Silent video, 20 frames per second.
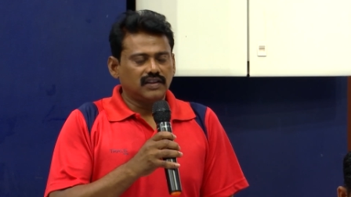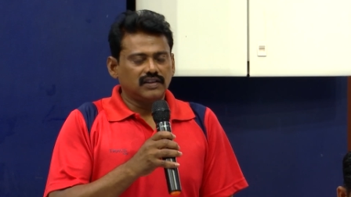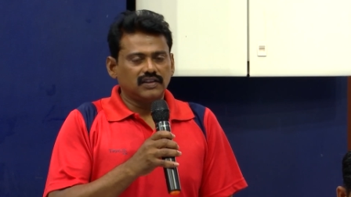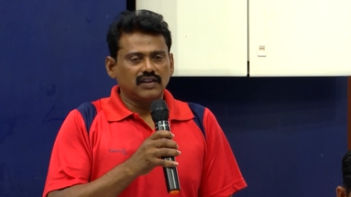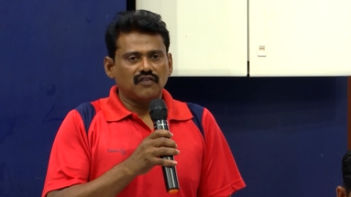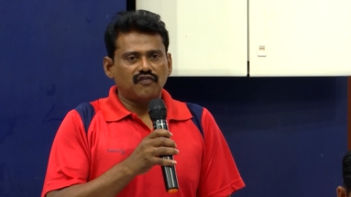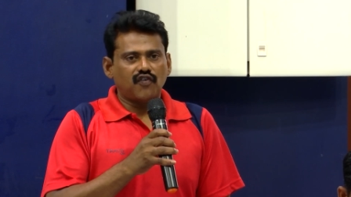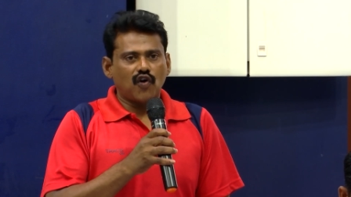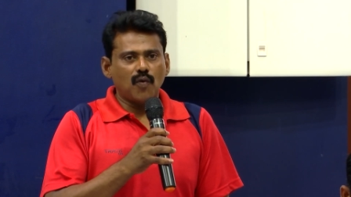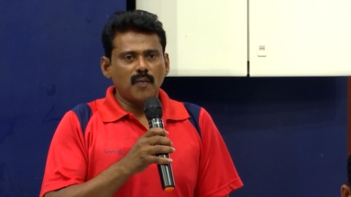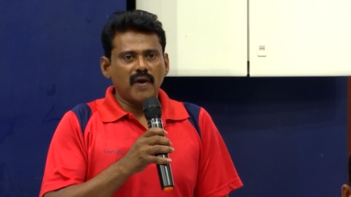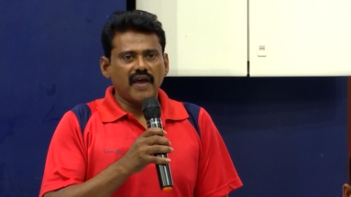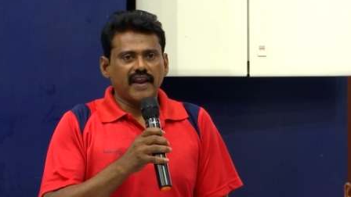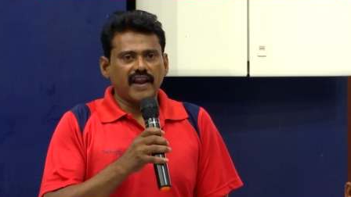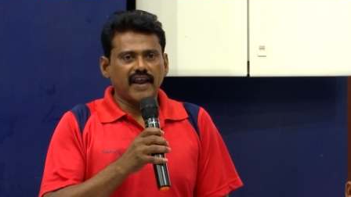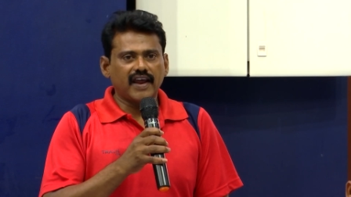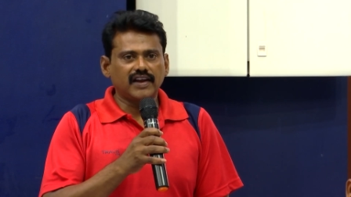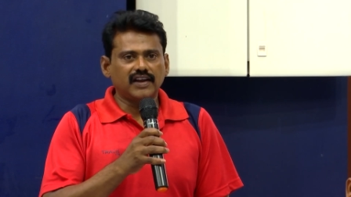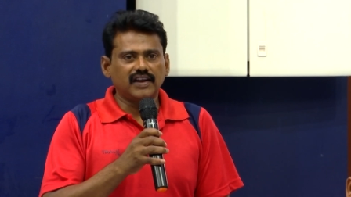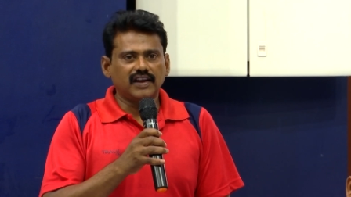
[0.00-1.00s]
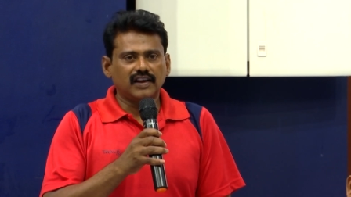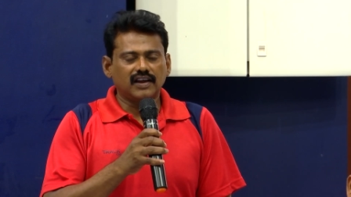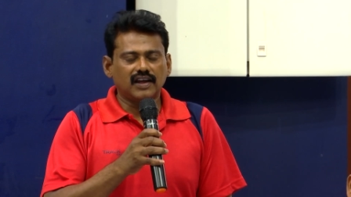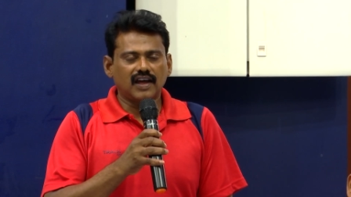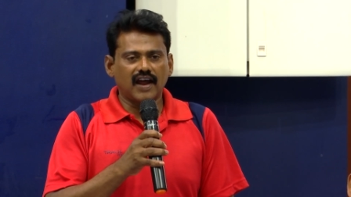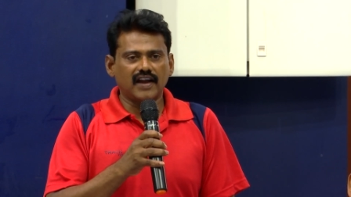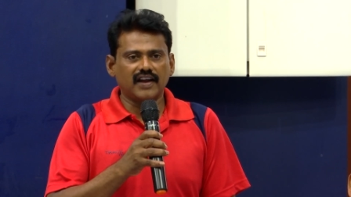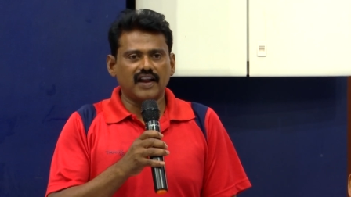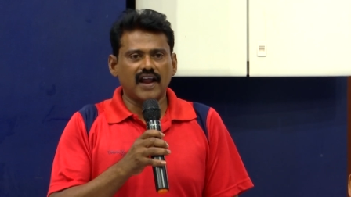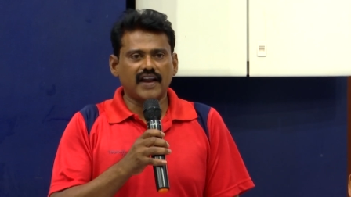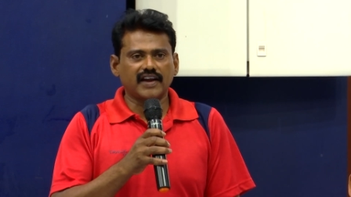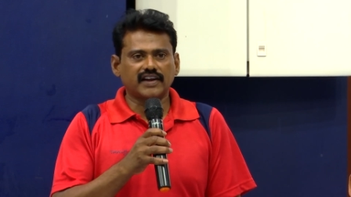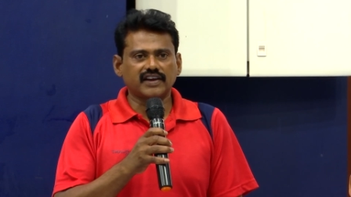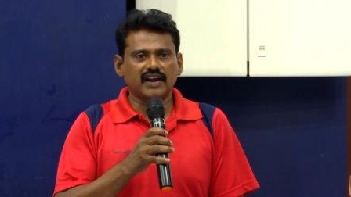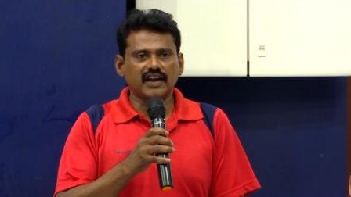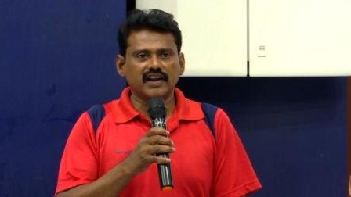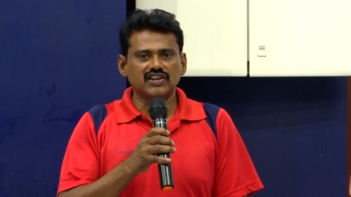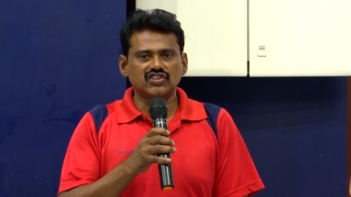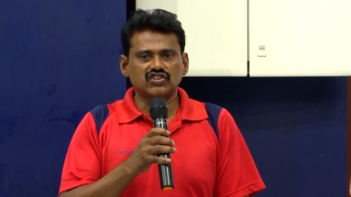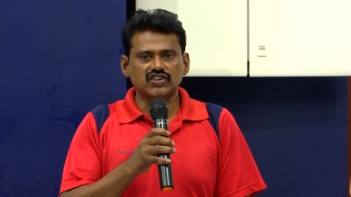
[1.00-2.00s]
the former head and Director
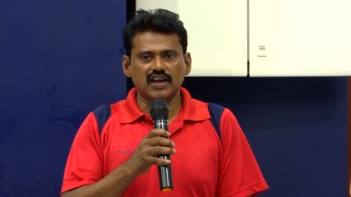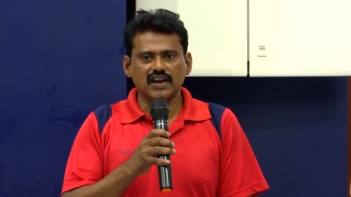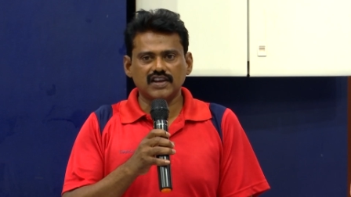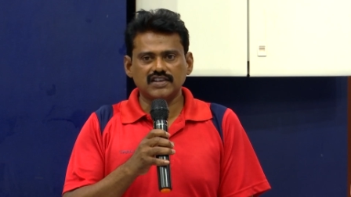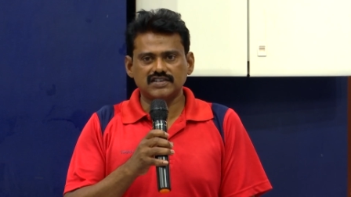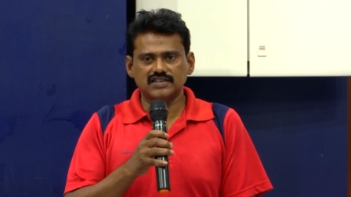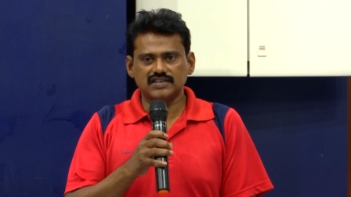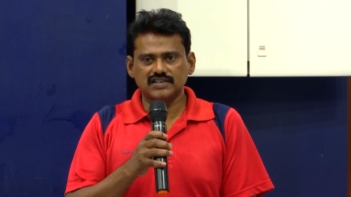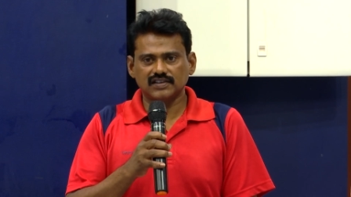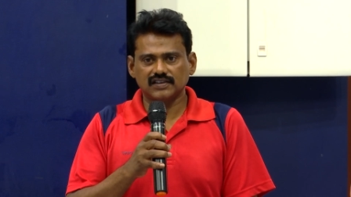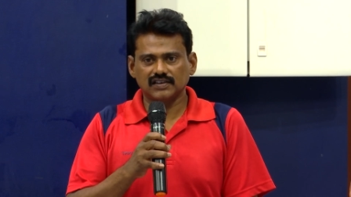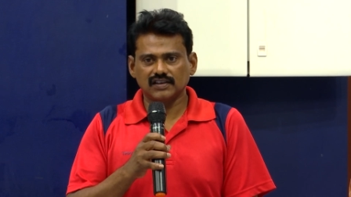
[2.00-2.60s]
in charge.